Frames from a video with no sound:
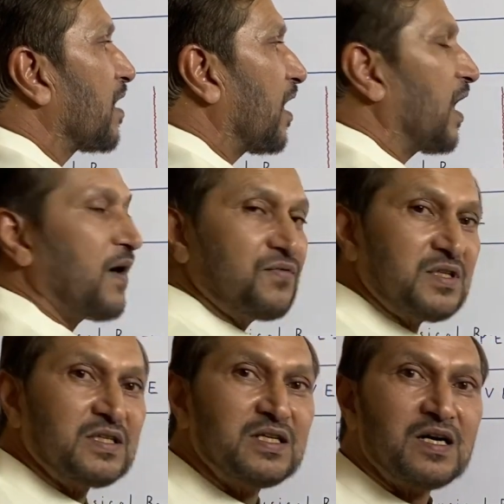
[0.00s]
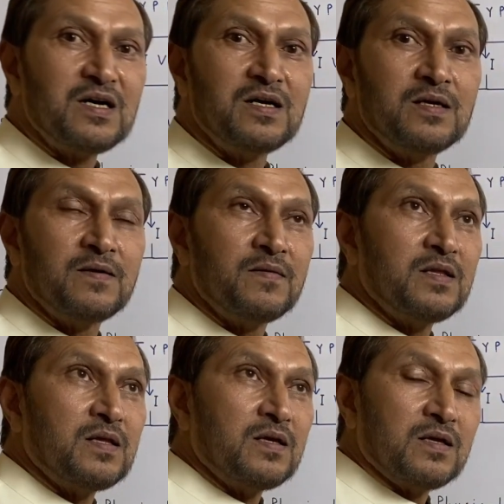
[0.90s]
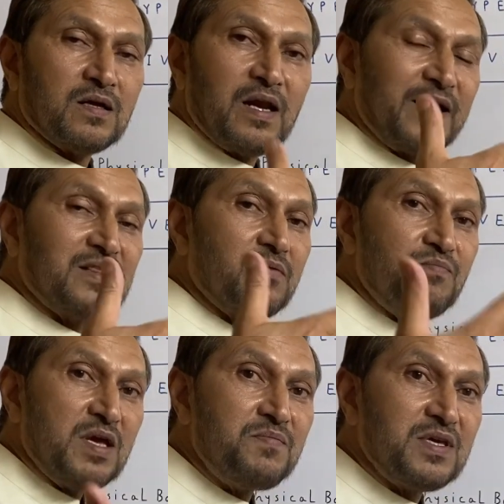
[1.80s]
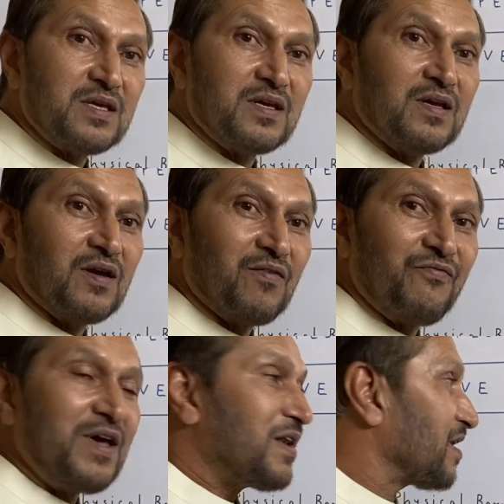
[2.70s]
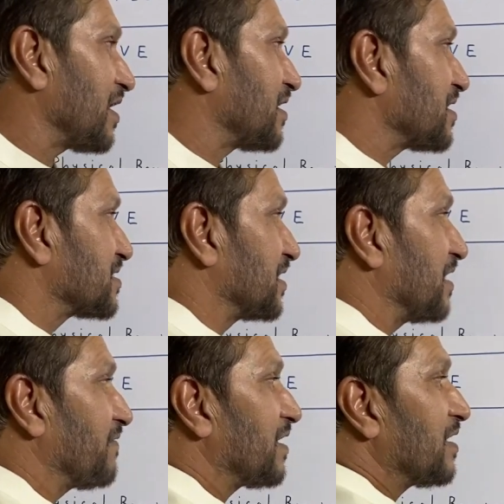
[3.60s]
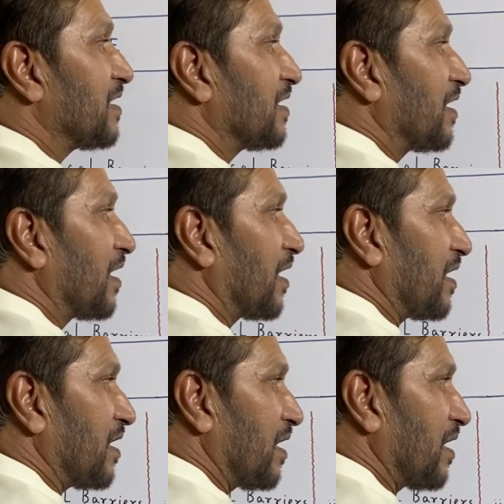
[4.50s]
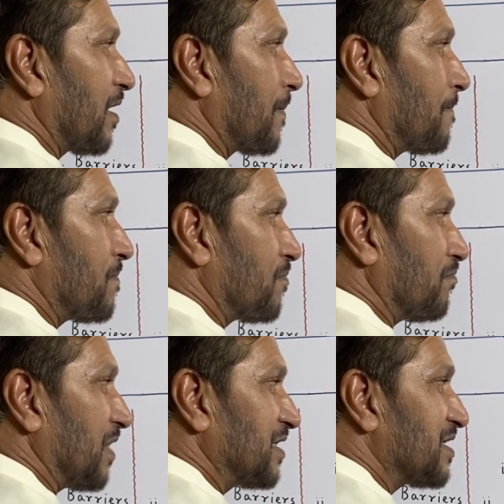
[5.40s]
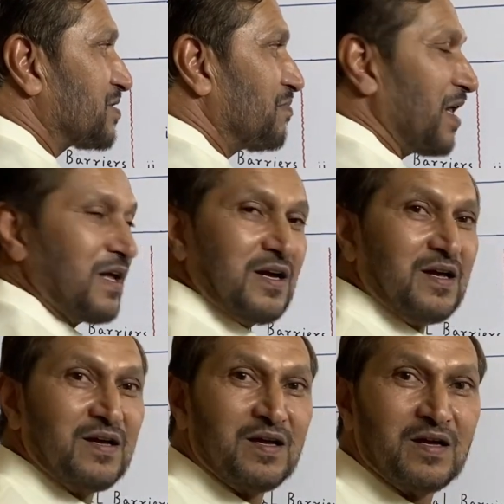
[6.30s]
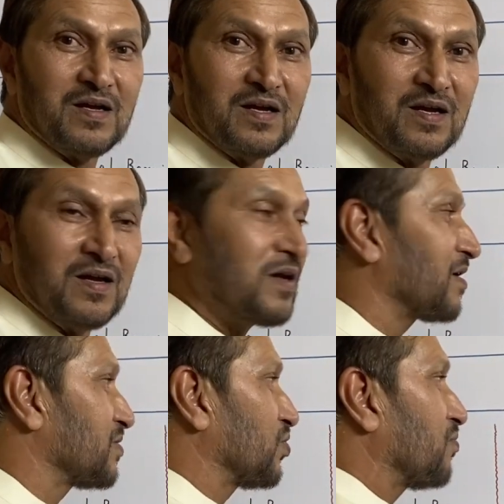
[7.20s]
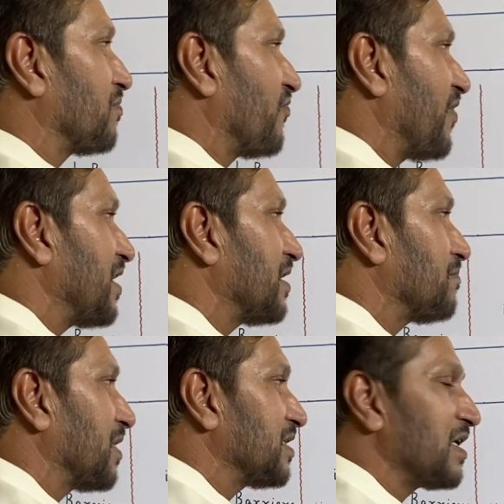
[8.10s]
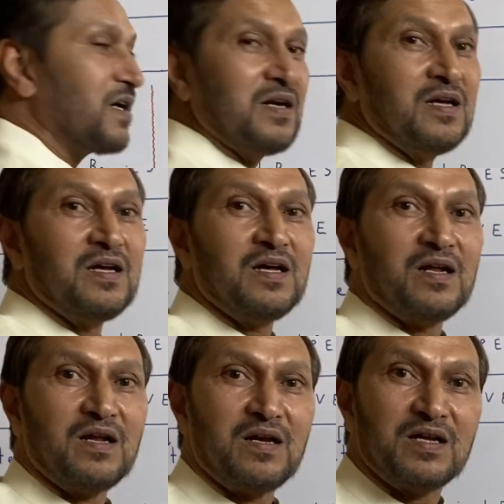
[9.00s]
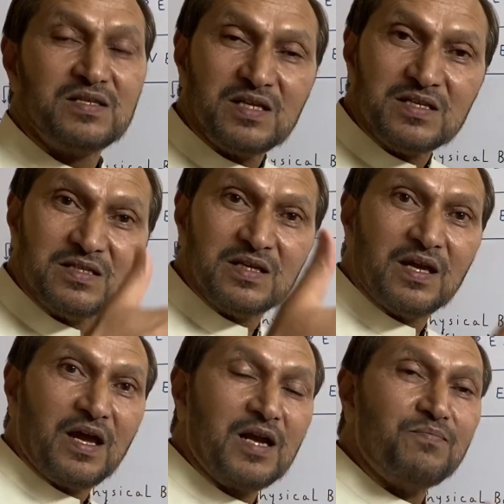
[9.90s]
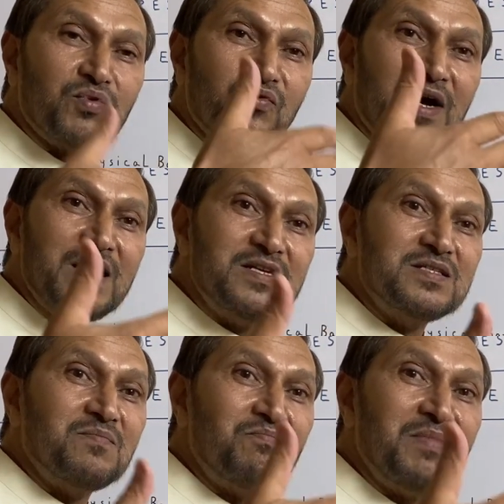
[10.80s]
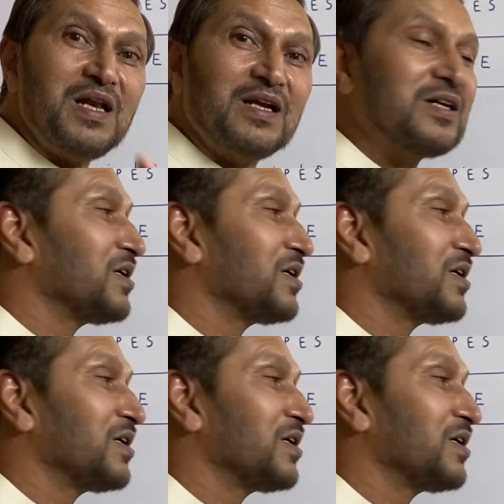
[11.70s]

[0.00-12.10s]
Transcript: after the baby, when it is given mother's milk, so when the mother nurses and provides milk,